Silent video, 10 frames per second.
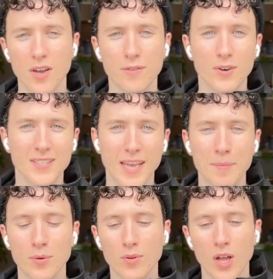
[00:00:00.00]
For
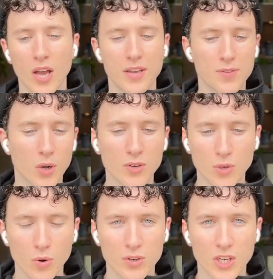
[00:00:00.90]
example, if you go into
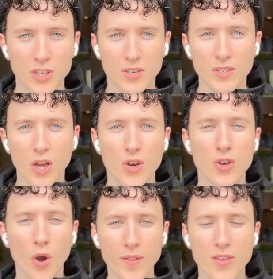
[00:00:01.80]
an audition,
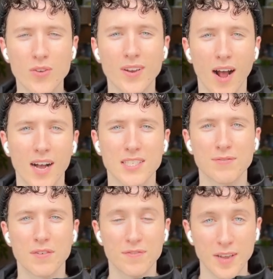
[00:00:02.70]
know that you can ask
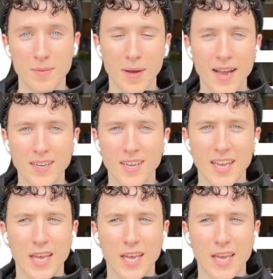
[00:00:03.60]
for feedback.